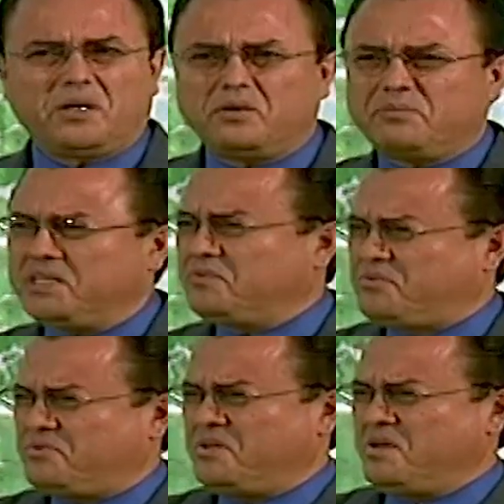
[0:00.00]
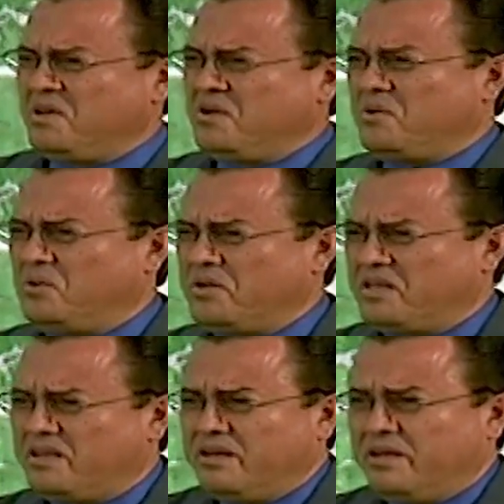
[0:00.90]
You know, man?
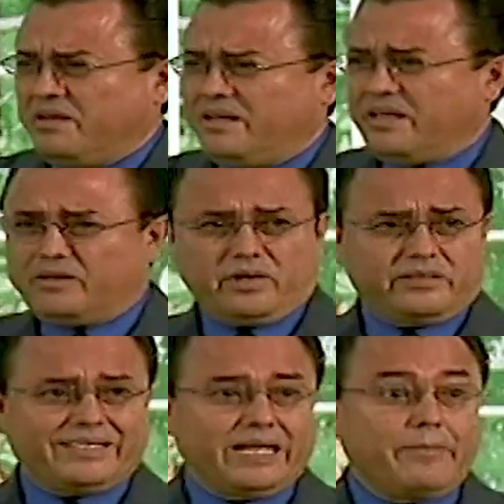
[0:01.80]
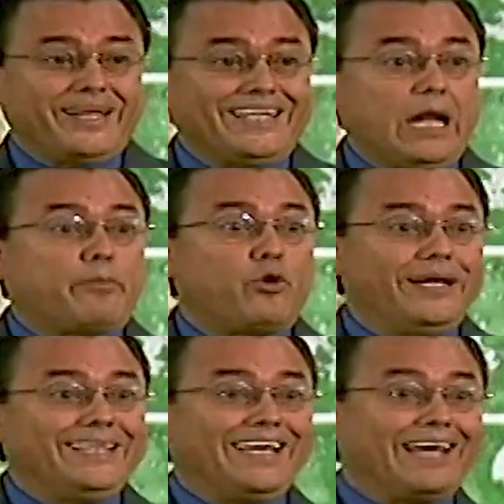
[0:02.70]
Hey, and then they get into the
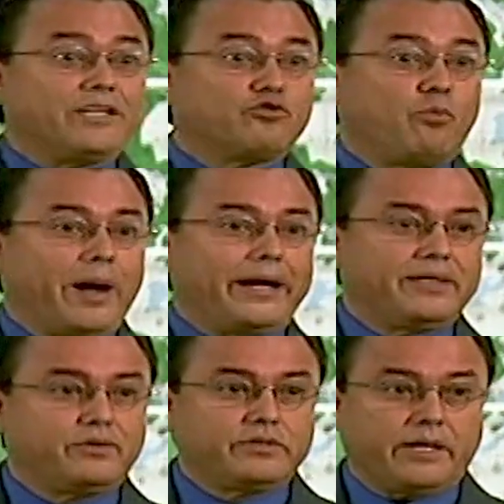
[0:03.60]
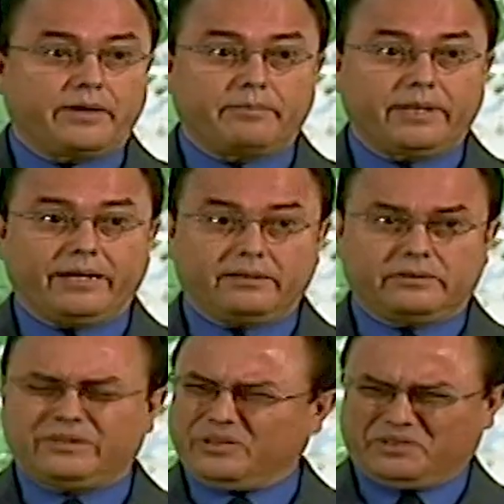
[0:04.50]
politics of their country. You know, they
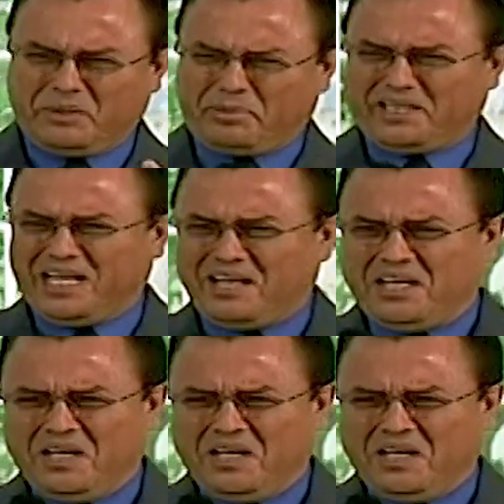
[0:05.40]
are always